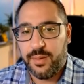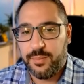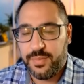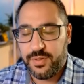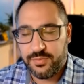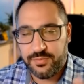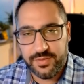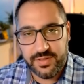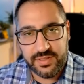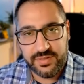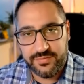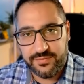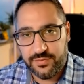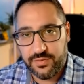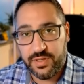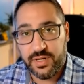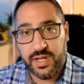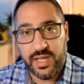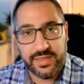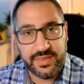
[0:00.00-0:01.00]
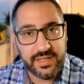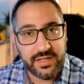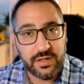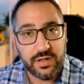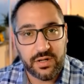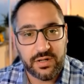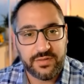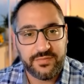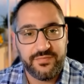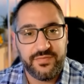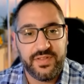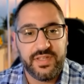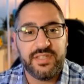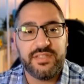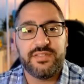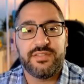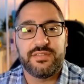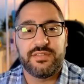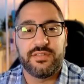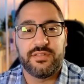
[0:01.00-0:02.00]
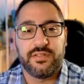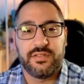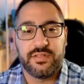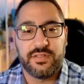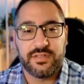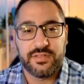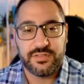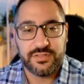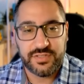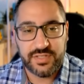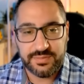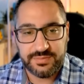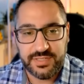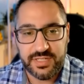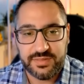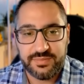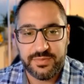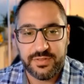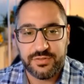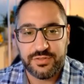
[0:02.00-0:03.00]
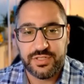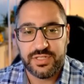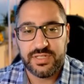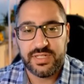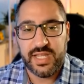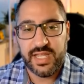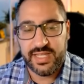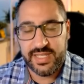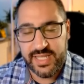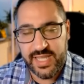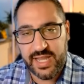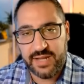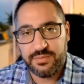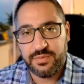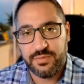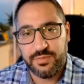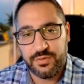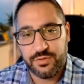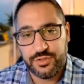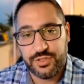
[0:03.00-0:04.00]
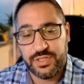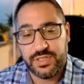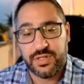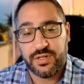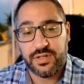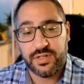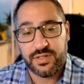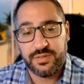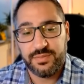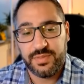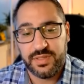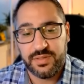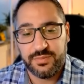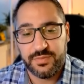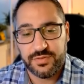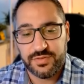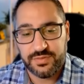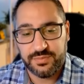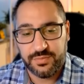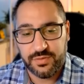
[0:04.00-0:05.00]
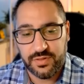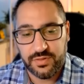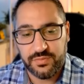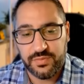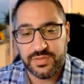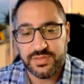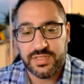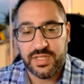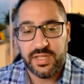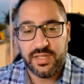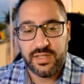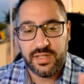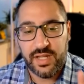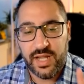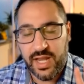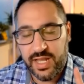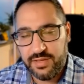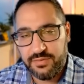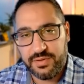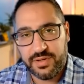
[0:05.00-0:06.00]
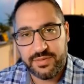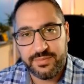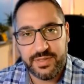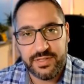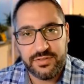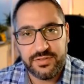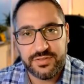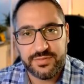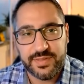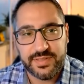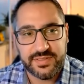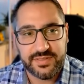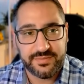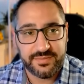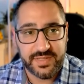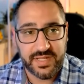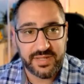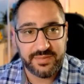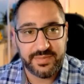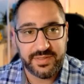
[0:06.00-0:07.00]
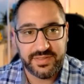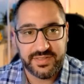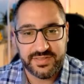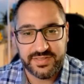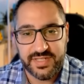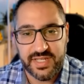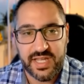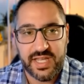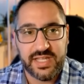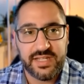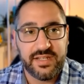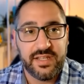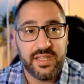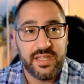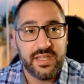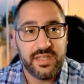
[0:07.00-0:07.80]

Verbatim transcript: But really for, I think, ArchViz, subject motion and camera motion are going to be the most important ones. Highly recommend you spend some time on this guide.